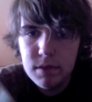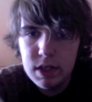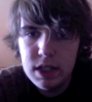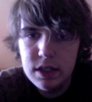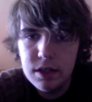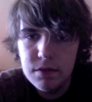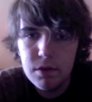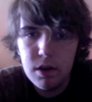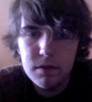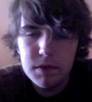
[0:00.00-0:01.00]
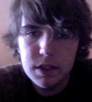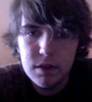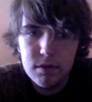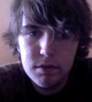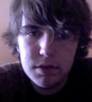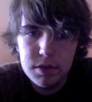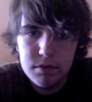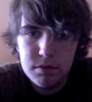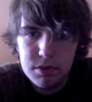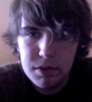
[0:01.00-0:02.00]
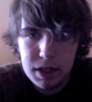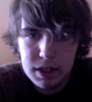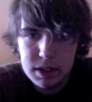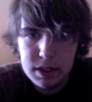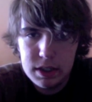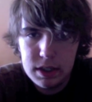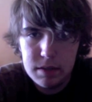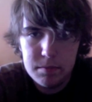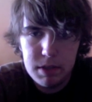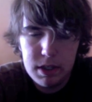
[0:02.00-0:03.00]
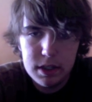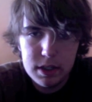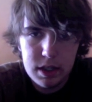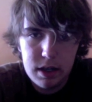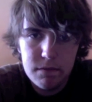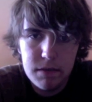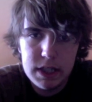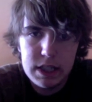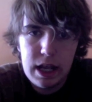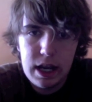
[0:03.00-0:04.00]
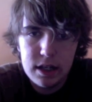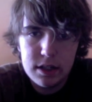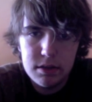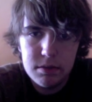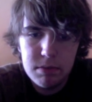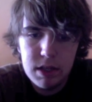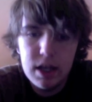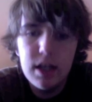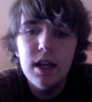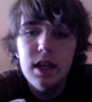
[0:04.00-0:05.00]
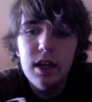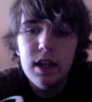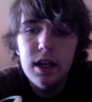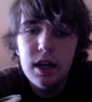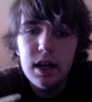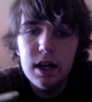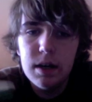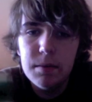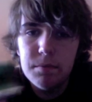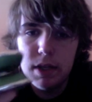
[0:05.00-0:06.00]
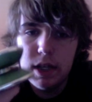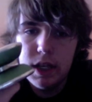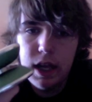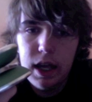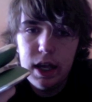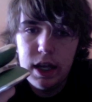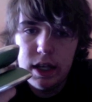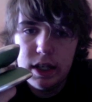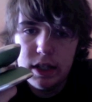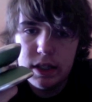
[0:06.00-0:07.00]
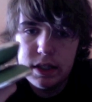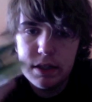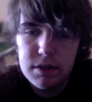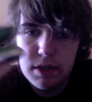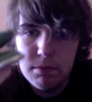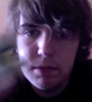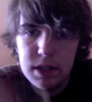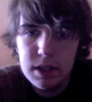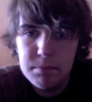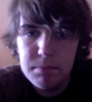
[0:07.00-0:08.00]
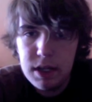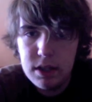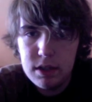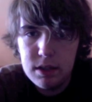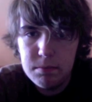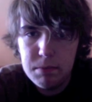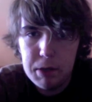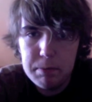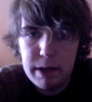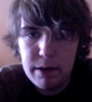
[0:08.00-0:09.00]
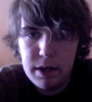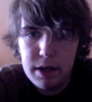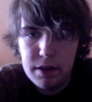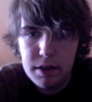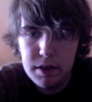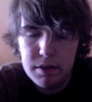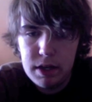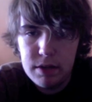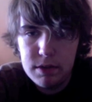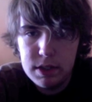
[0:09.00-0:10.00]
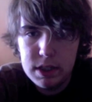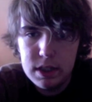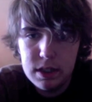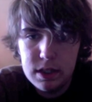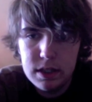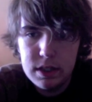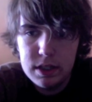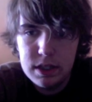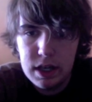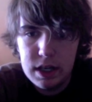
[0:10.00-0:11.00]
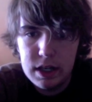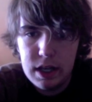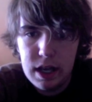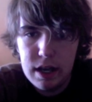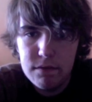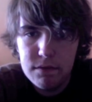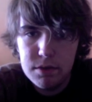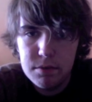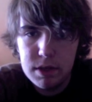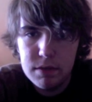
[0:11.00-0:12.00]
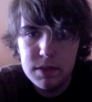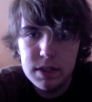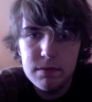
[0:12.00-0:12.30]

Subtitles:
He's known for all of his old school tricks. He does a lot of fixed axle play. And so he wanted a metal ball bearing yo-yo that was designed after one of his